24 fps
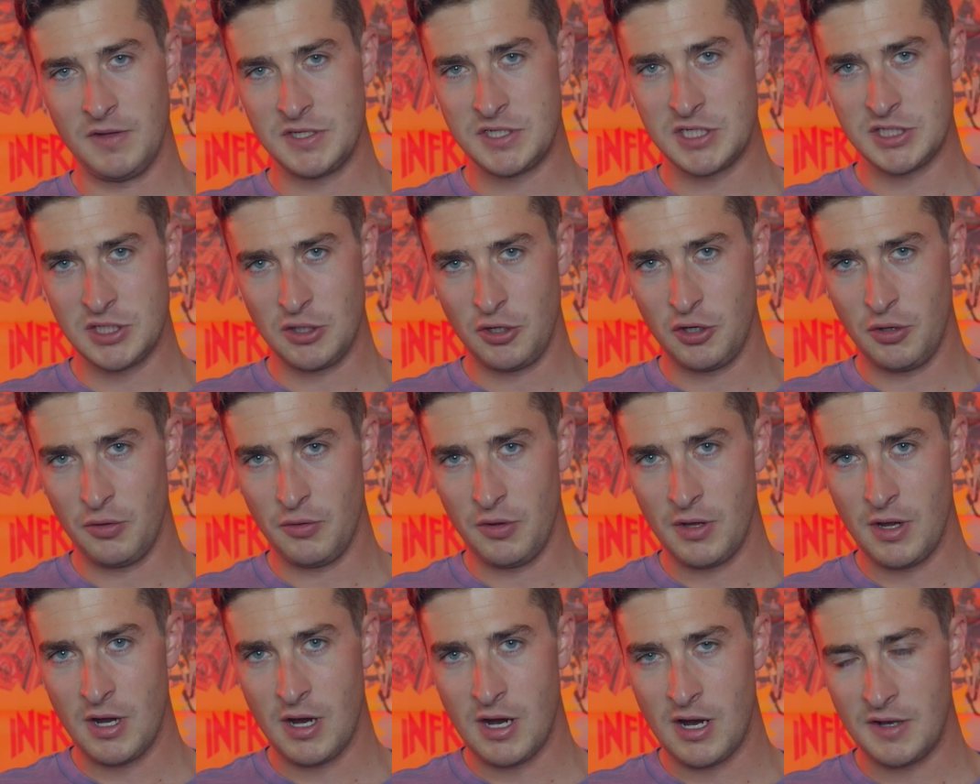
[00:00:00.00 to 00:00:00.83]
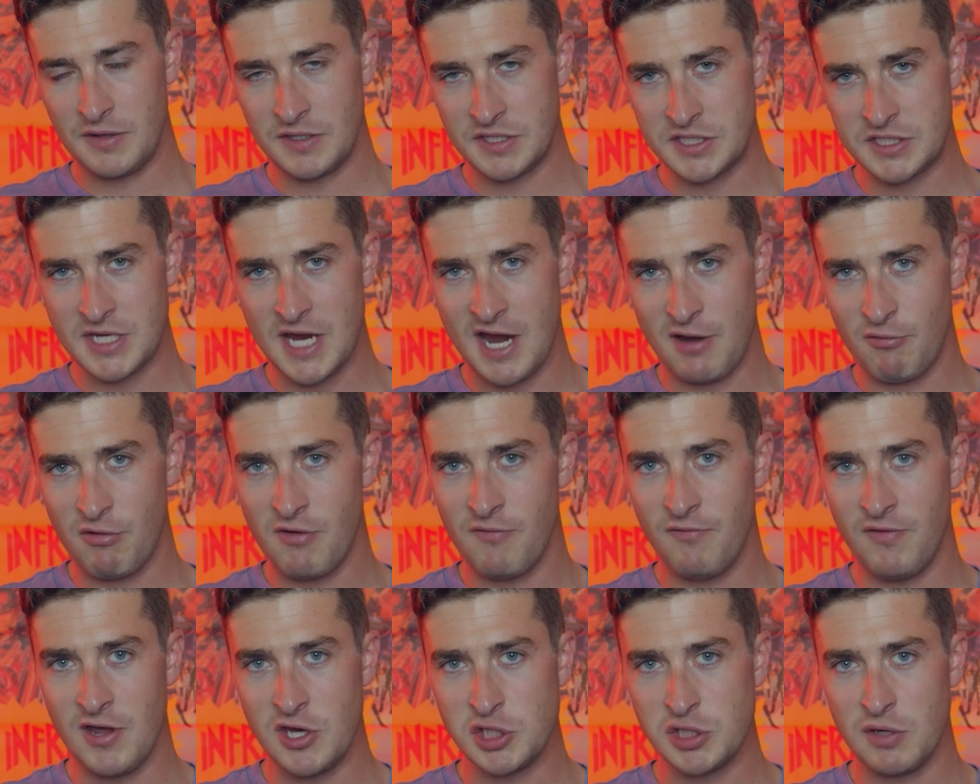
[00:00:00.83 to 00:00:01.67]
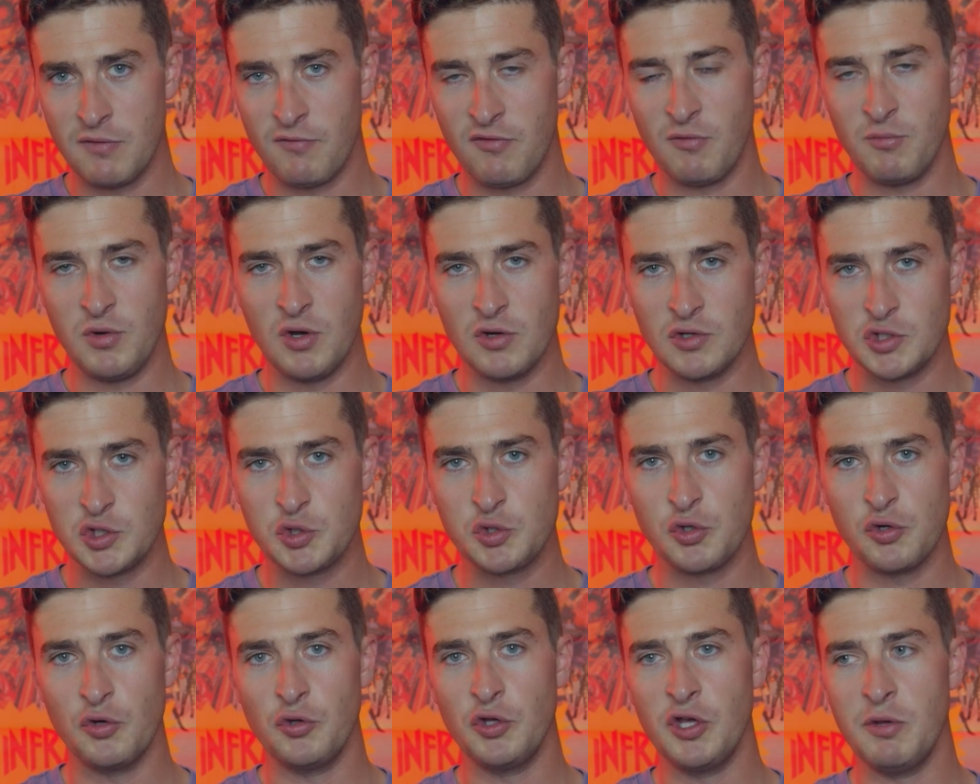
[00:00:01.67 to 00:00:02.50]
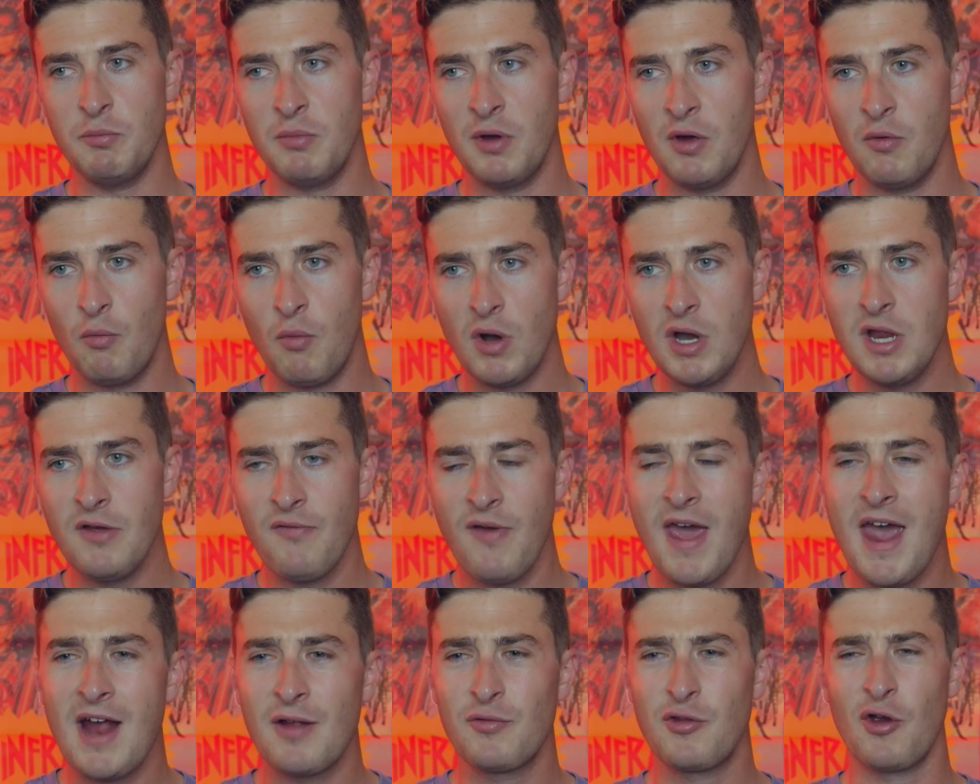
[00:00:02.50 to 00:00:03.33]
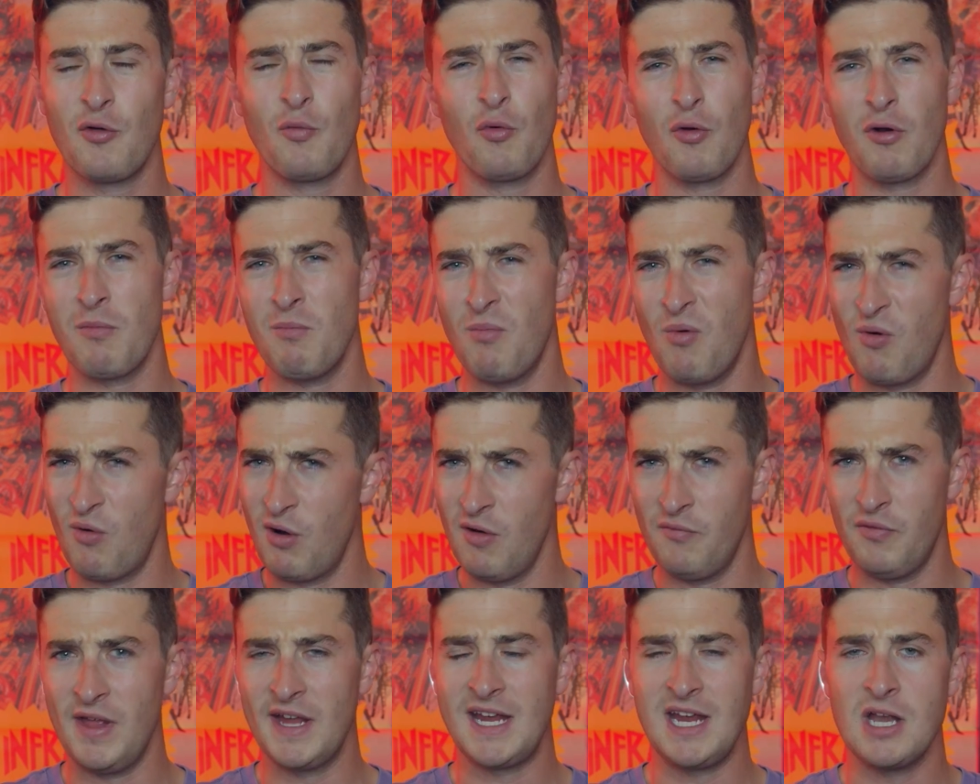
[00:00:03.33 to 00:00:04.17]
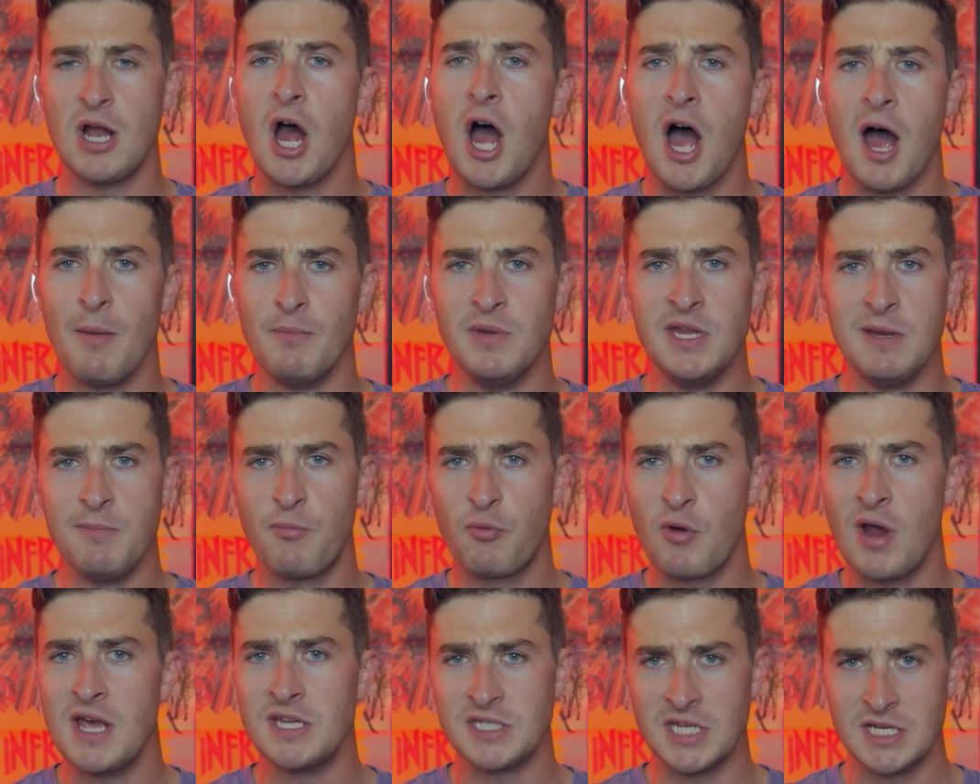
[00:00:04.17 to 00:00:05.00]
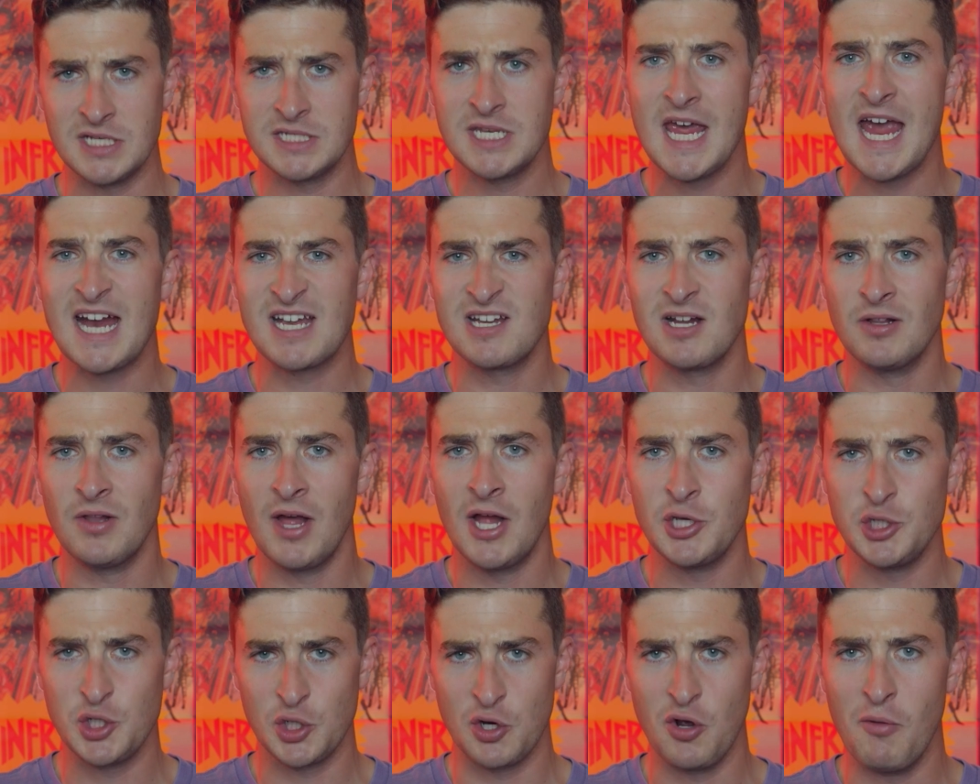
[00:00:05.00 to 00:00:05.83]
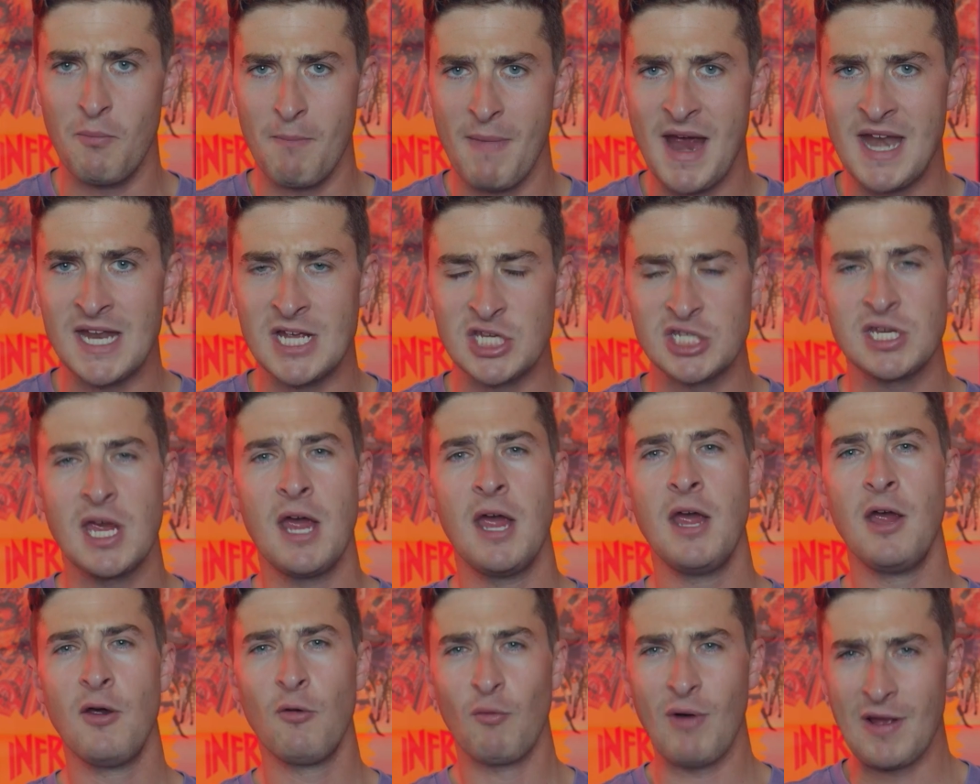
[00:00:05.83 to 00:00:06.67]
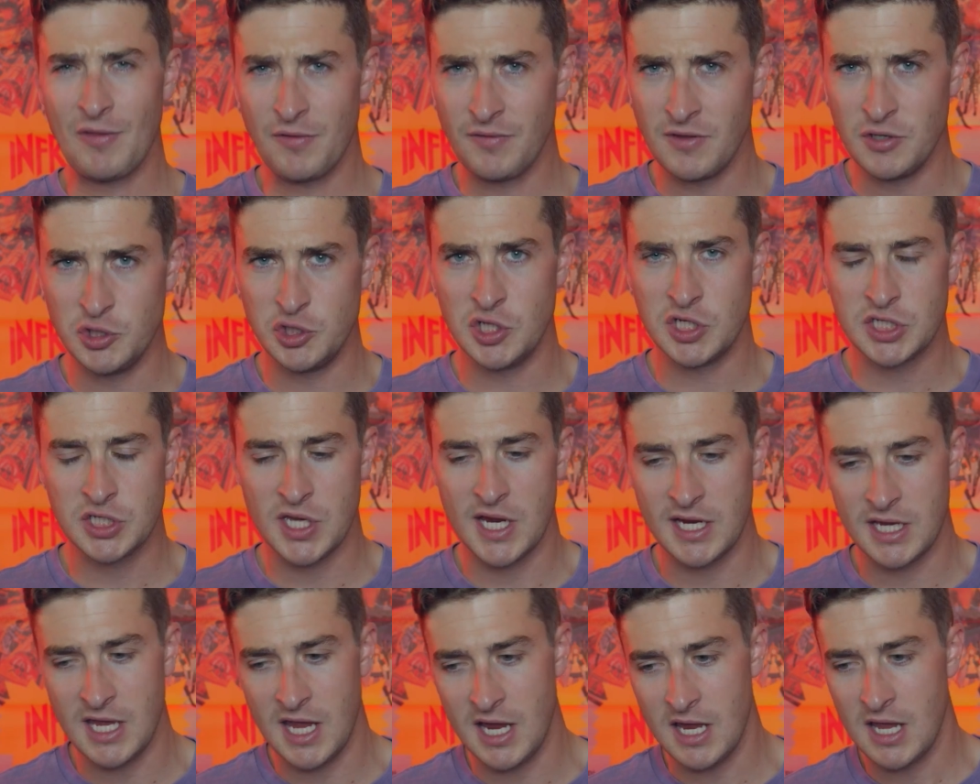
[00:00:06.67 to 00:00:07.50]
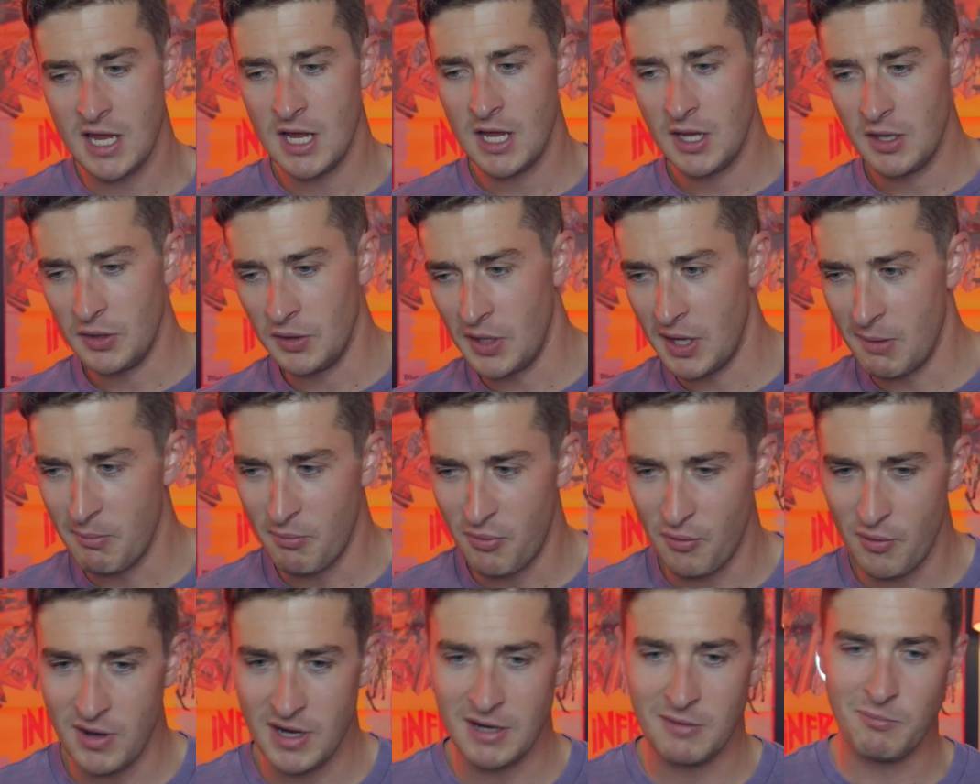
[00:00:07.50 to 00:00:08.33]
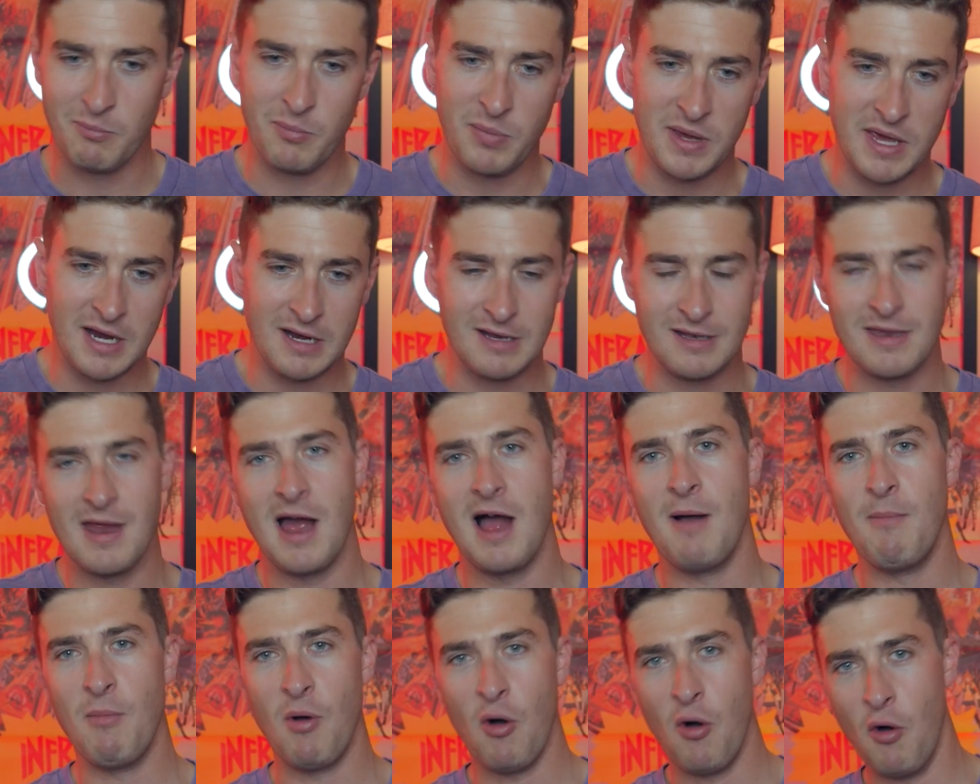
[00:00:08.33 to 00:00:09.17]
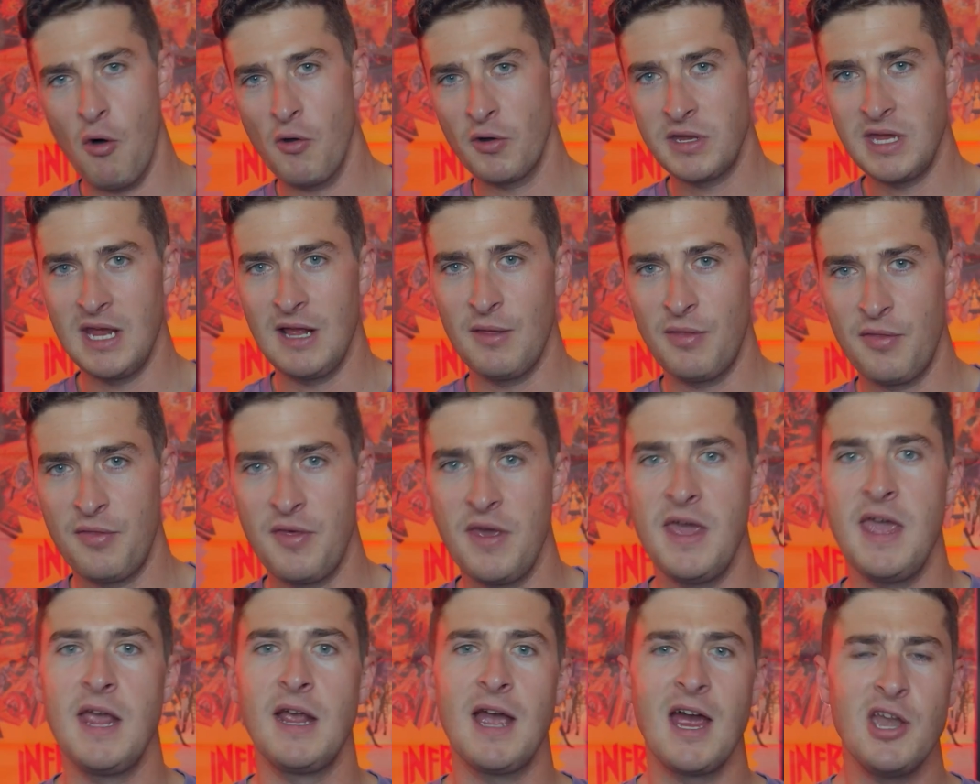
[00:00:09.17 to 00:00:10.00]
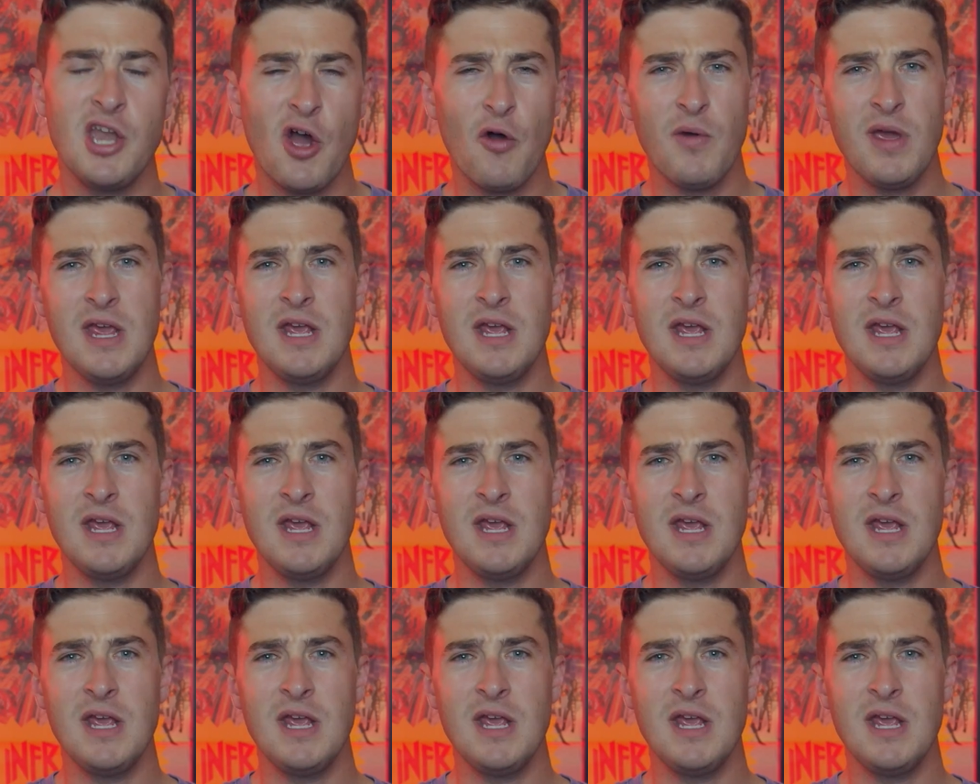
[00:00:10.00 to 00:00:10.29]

This is a little on the site revision from yours truly. But what if Hector were more of like an omnipresent technological menace rather than just like a lumbering, big, dumb, hulking thing. I know